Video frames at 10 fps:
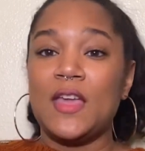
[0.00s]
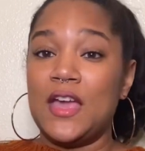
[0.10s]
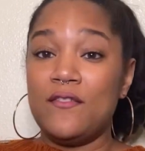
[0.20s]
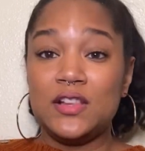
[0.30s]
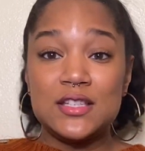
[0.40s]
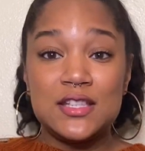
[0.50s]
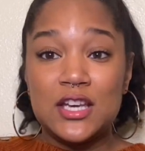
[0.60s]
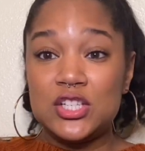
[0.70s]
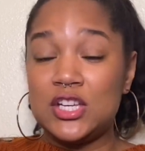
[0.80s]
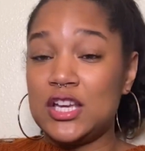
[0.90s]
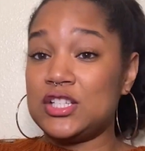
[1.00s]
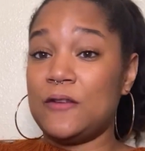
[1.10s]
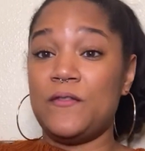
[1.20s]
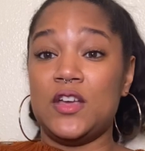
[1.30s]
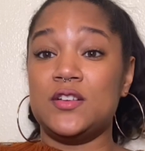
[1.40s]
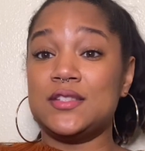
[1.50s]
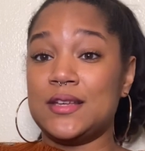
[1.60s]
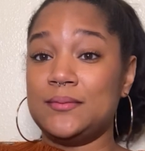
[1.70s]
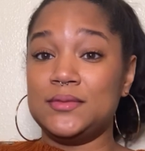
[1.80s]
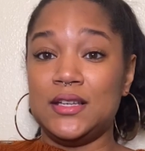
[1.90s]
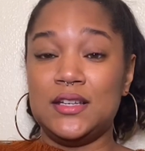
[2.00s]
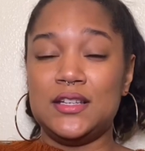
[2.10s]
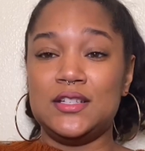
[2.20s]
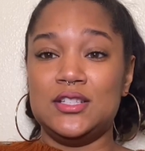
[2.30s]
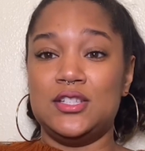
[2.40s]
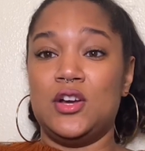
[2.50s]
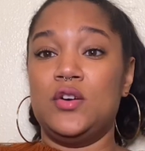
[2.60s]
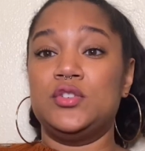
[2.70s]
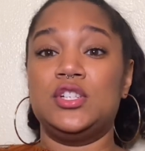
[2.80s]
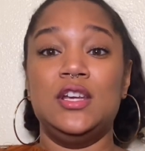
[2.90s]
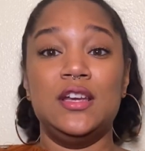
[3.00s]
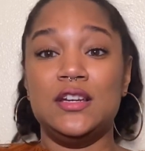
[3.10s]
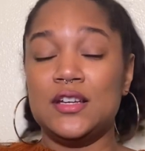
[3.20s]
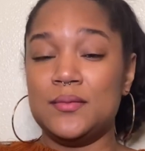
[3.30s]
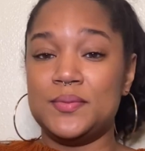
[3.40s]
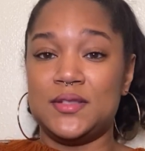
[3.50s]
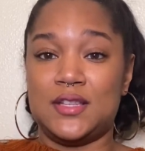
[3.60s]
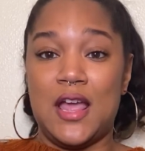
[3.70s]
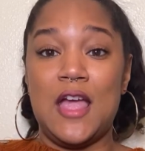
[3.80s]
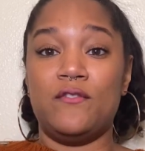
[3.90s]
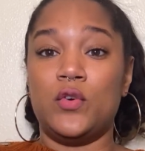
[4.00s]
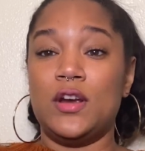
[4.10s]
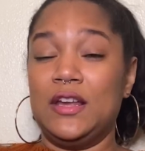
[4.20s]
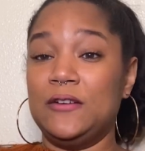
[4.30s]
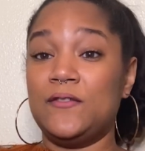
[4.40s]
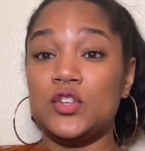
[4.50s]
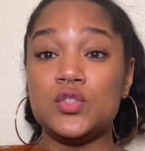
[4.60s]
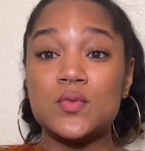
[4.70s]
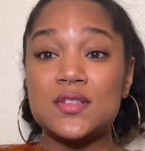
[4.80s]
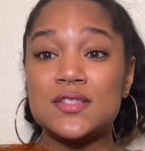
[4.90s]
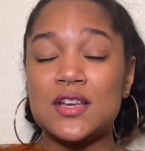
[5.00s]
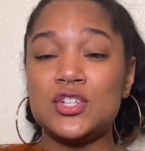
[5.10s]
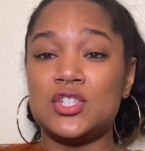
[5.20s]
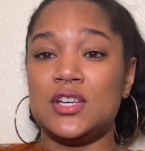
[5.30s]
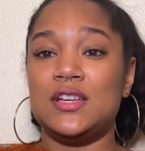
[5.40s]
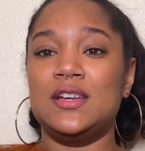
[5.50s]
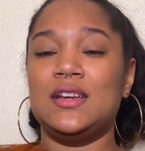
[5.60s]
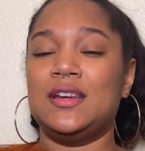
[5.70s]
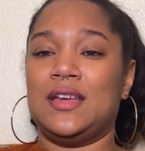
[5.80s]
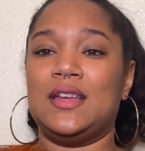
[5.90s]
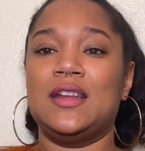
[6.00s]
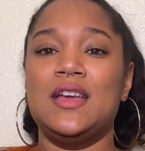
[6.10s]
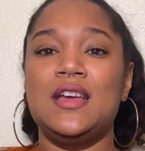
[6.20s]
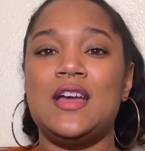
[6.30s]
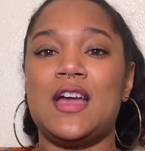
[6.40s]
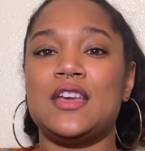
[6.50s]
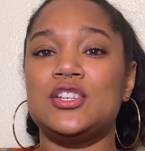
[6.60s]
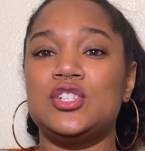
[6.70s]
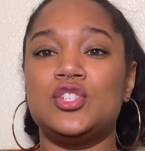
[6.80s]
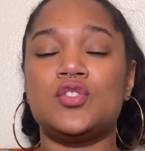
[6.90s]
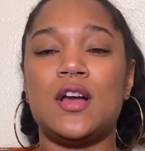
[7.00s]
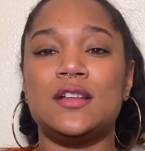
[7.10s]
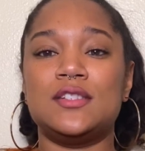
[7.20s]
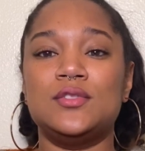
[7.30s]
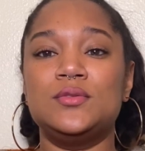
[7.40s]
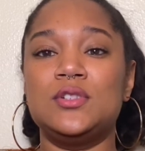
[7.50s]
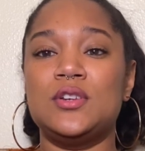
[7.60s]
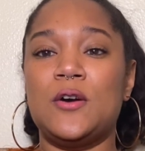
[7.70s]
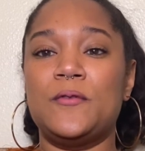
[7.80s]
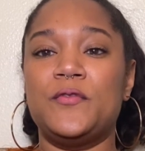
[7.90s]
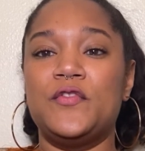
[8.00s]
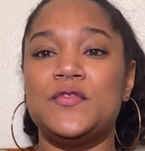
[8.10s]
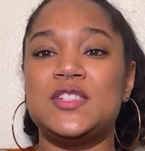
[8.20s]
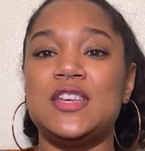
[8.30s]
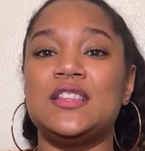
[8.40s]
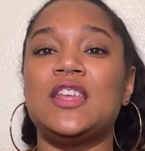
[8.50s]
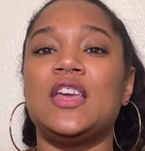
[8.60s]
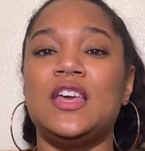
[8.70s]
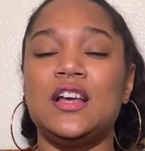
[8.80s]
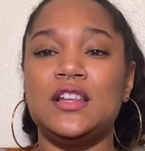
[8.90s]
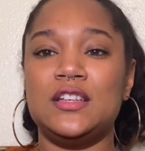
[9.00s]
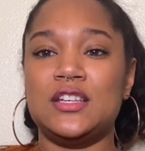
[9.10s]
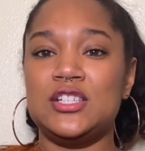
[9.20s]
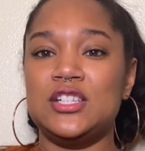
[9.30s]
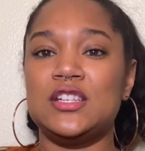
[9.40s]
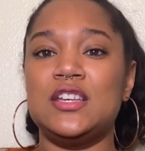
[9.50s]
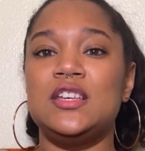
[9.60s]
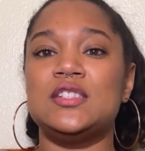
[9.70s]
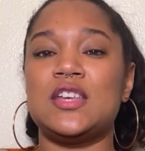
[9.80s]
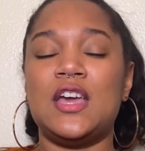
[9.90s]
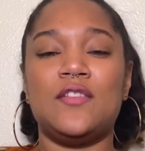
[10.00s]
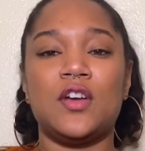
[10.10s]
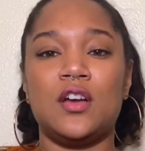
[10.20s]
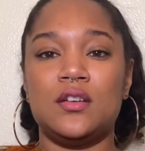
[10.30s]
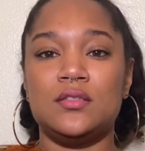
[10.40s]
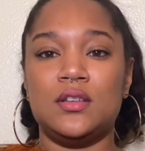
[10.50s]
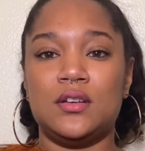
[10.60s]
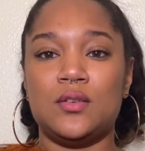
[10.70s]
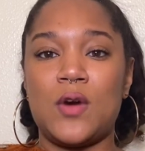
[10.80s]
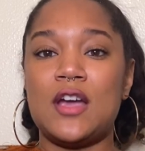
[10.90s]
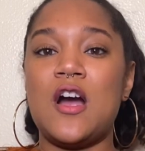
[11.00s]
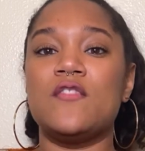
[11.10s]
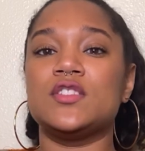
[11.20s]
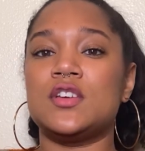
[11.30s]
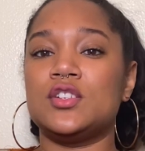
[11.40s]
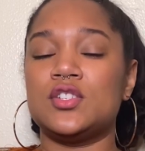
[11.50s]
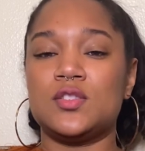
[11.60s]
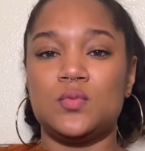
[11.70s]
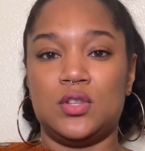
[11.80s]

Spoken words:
Heavenly says she actually felt something, so she ended up staying for an individual session, and I guess she's trying to, you know, seek the healing that she needs to have the right conversations with